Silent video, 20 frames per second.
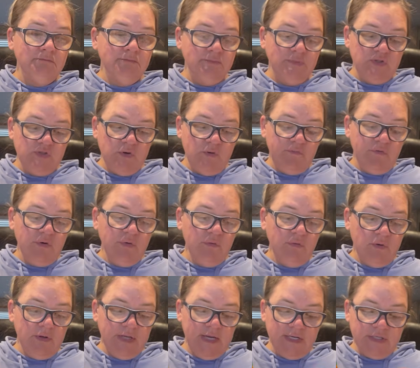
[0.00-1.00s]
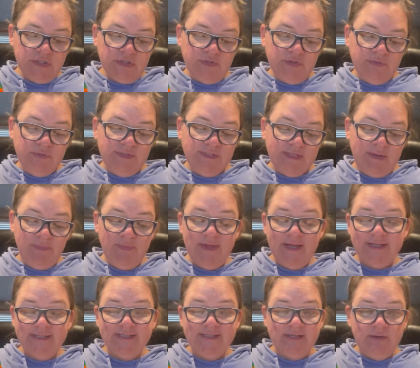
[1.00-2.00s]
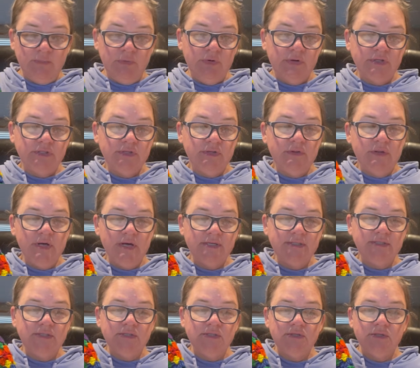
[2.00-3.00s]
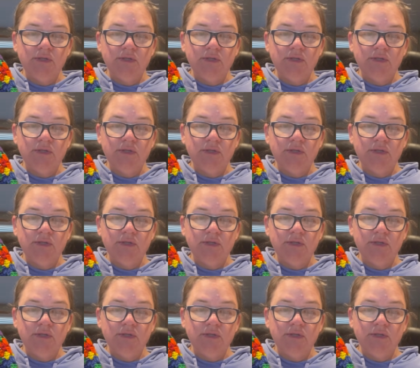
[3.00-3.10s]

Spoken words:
So if you're looking to do something similar to this